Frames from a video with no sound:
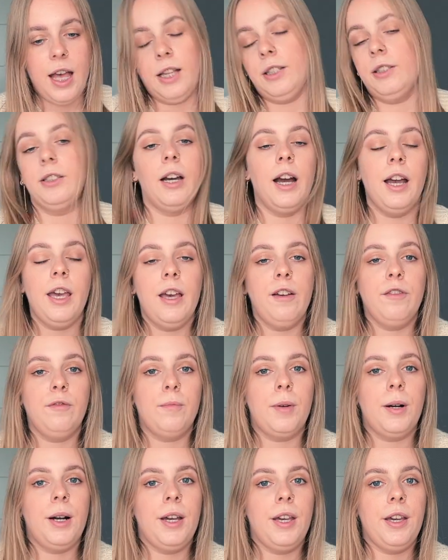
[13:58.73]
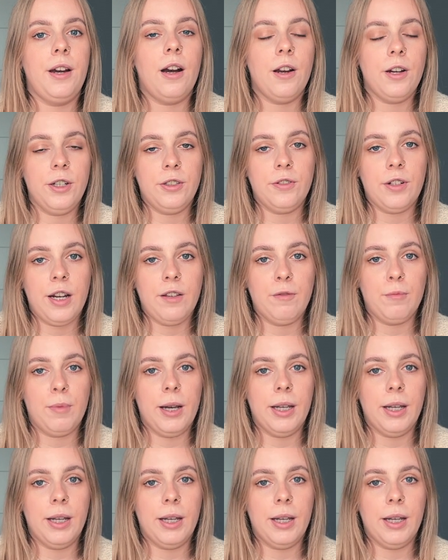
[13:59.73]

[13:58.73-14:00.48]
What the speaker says: and I have my hard drive